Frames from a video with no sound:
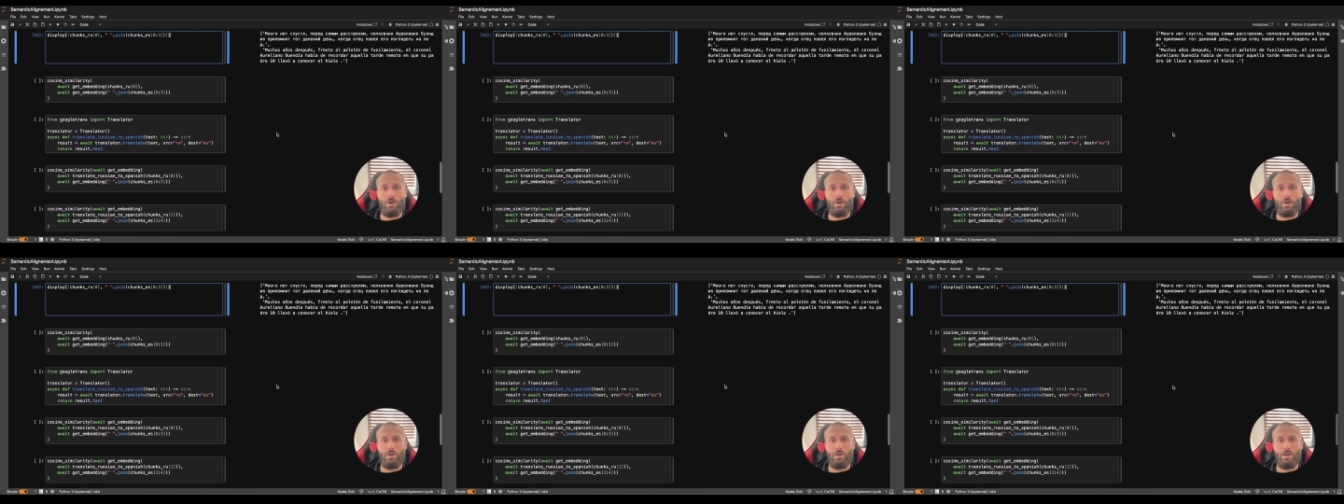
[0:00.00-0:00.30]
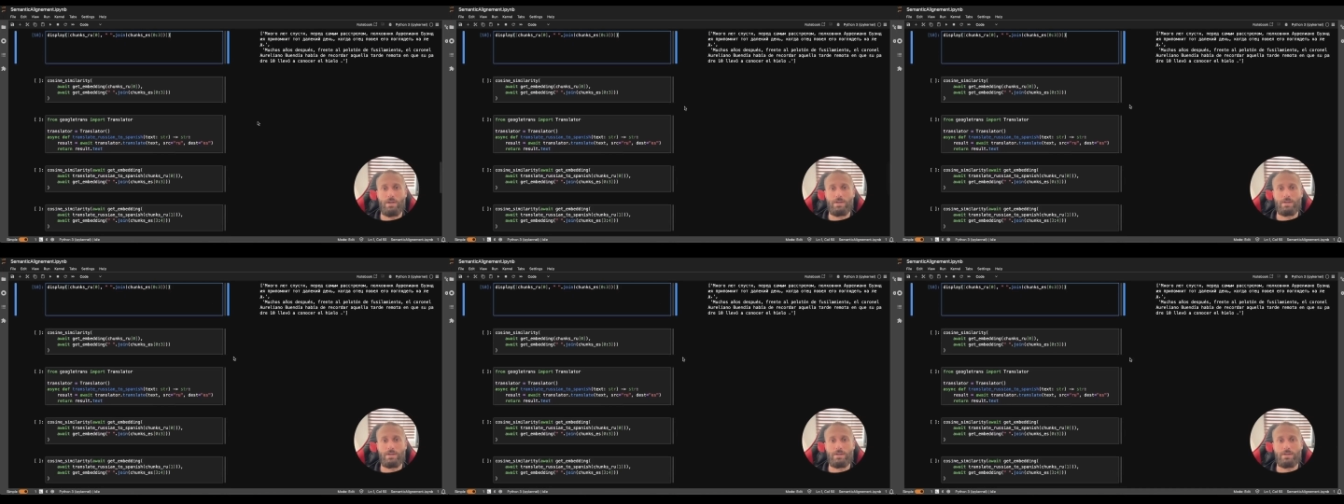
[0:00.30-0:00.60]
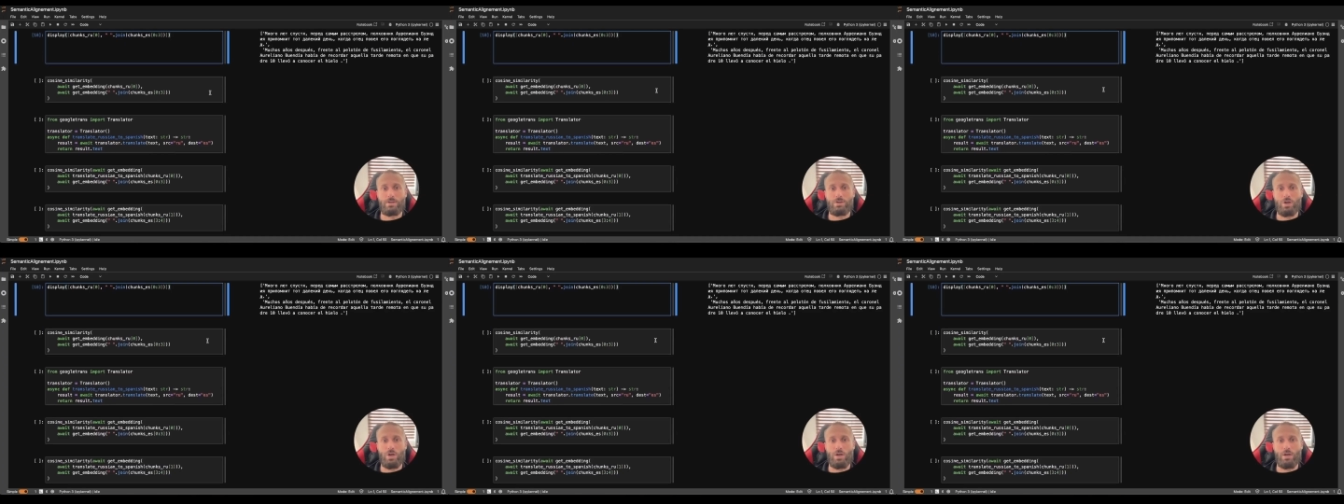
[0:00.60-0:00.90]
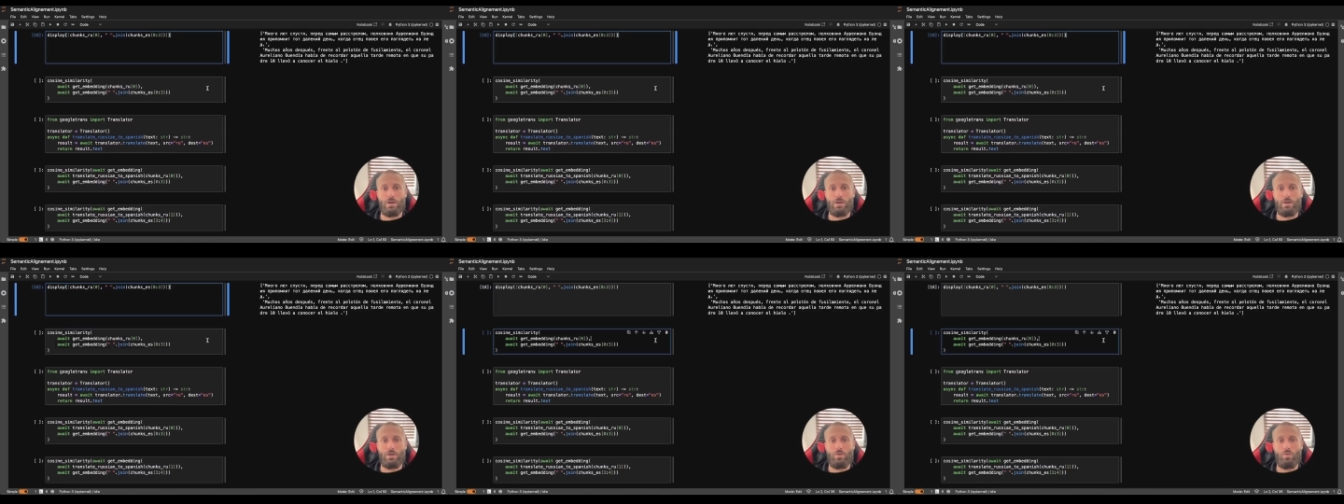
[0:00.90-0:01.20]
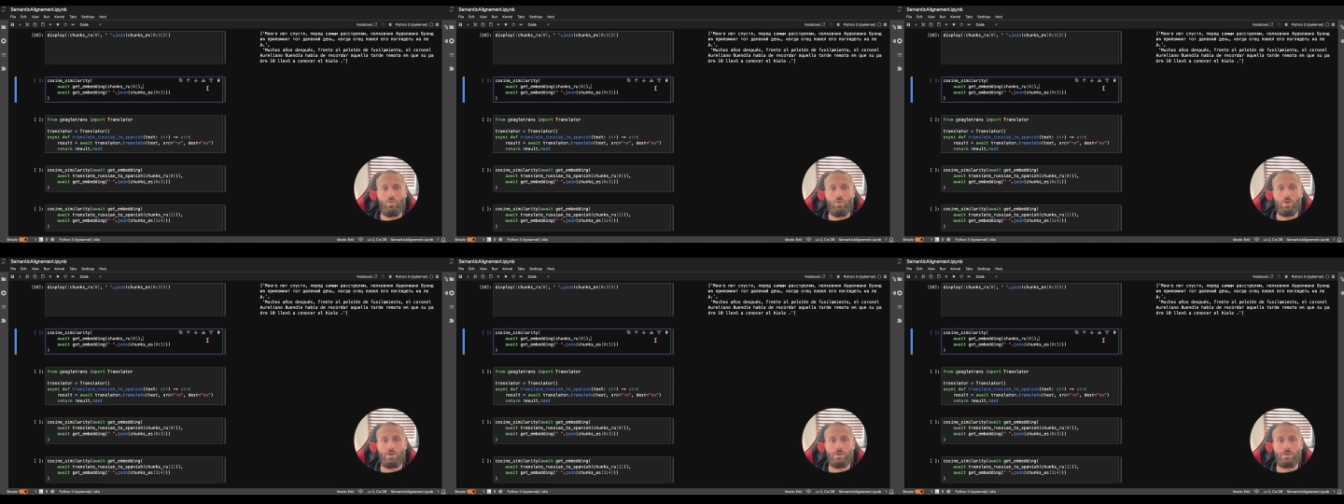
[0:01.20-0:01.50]
let's check
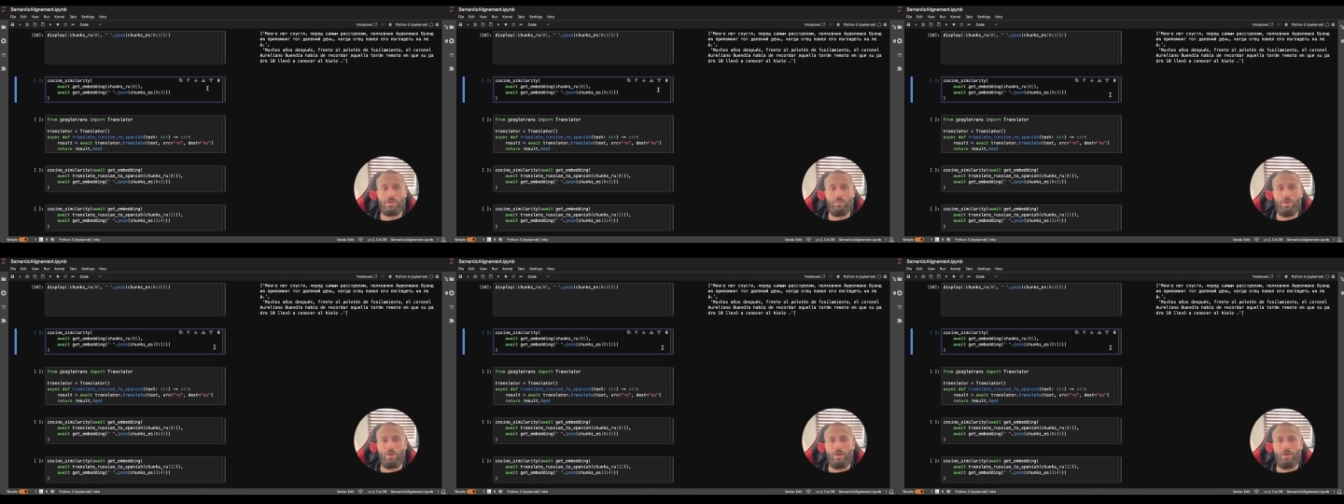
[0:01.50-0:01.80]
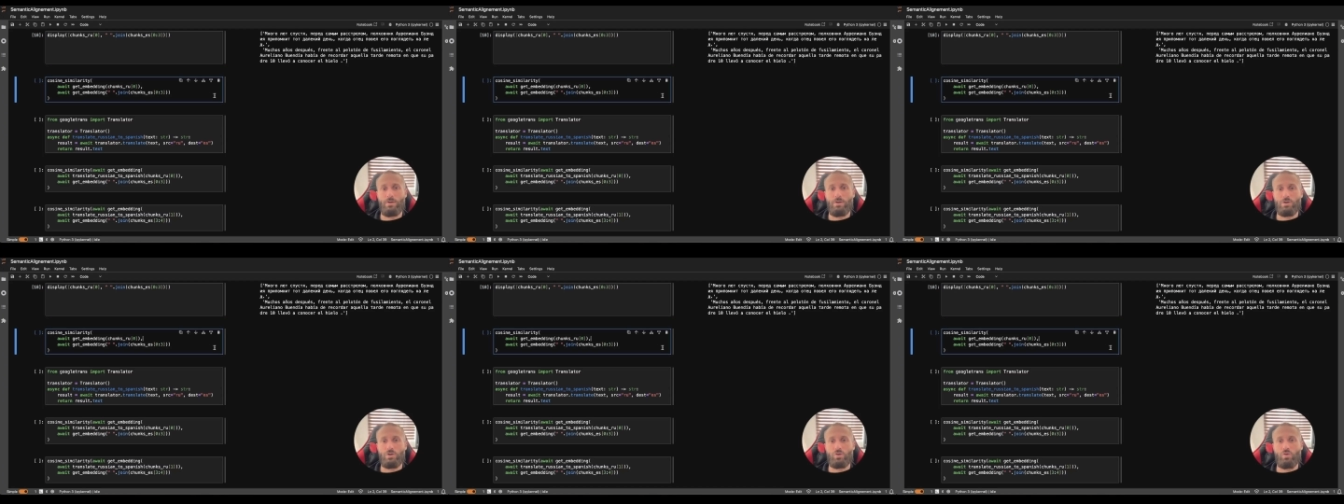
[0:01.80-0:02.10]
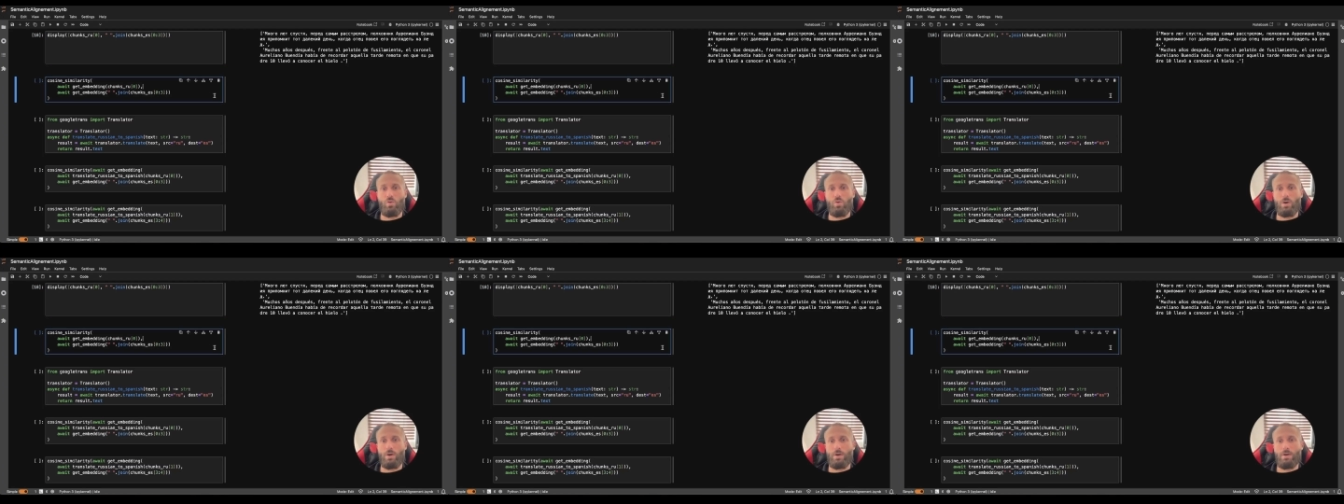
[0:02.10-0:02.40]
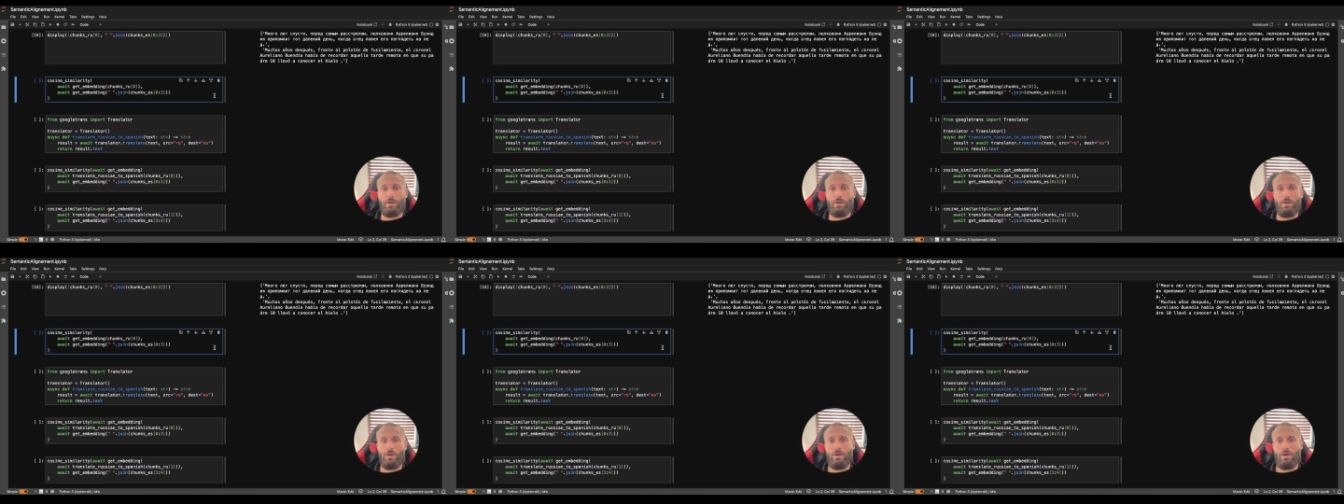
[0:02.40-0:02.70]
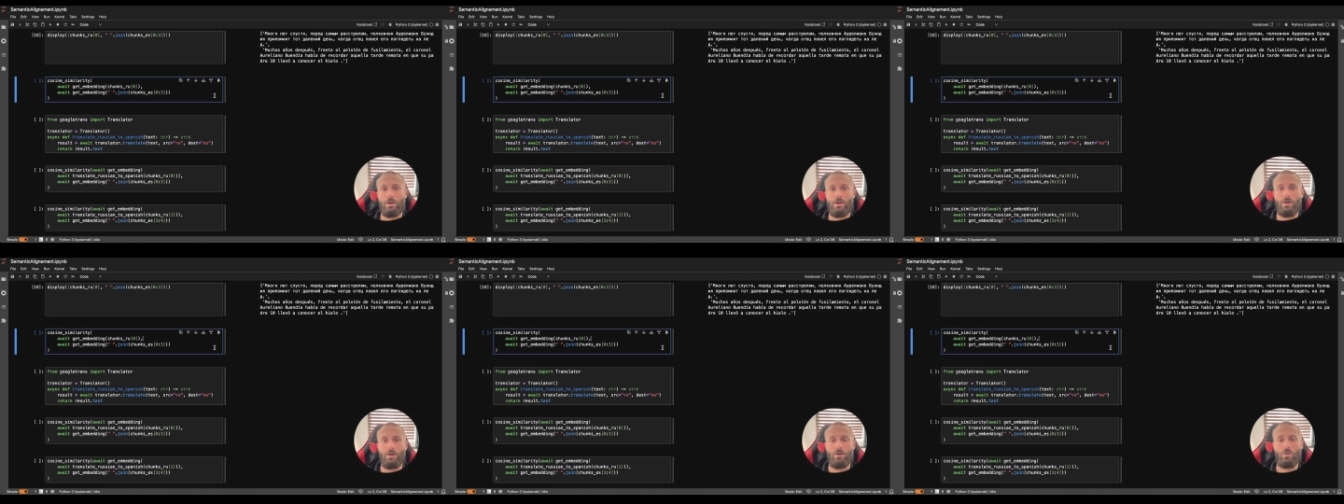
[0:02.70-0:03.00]
what similarity score
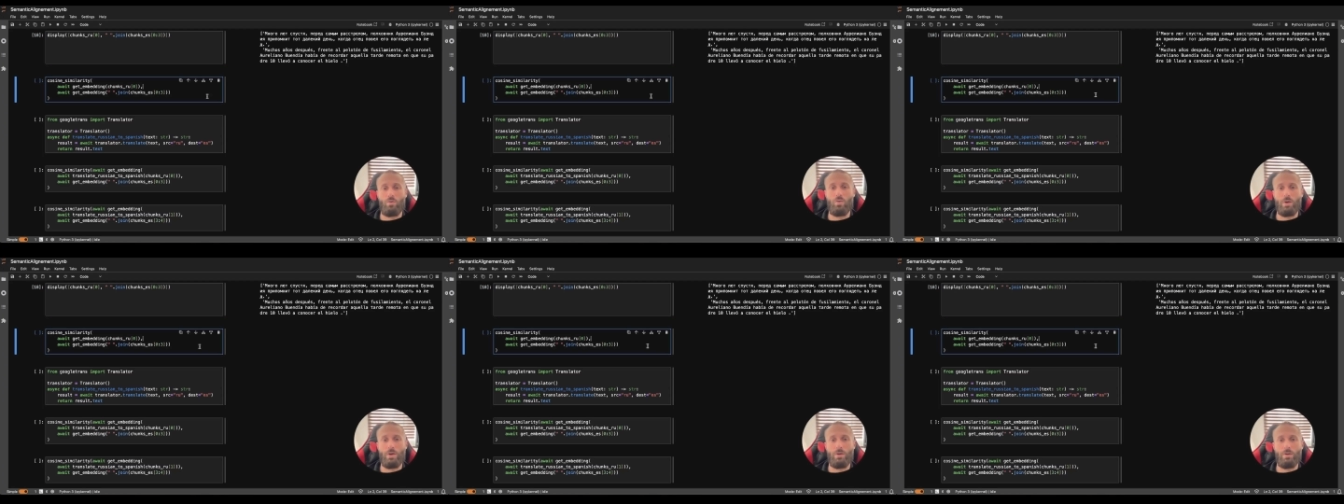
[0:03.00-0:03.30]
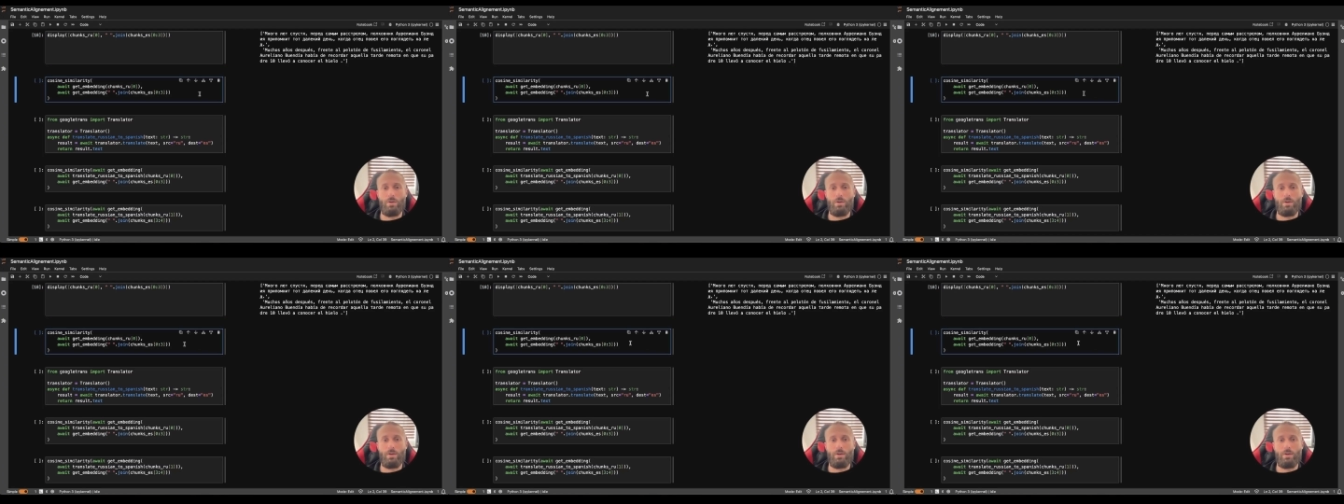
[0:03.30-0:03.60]
will